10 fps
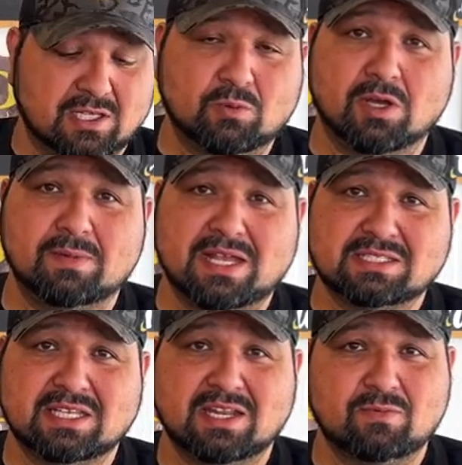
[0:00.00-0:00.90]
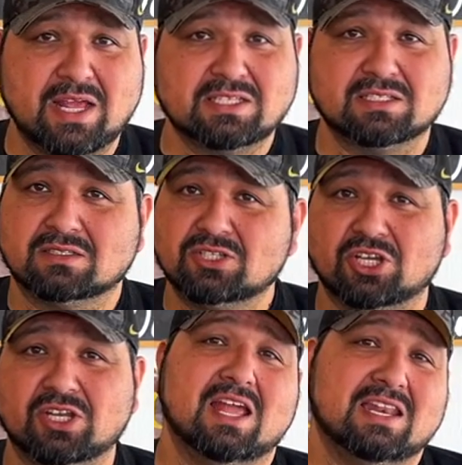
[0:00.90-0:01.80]
the rub has set in nice and
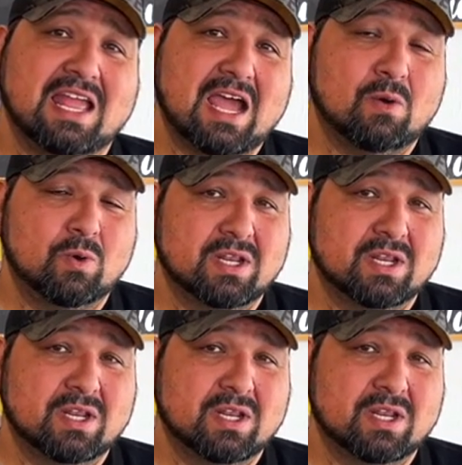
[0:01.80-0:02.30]
good and now what we're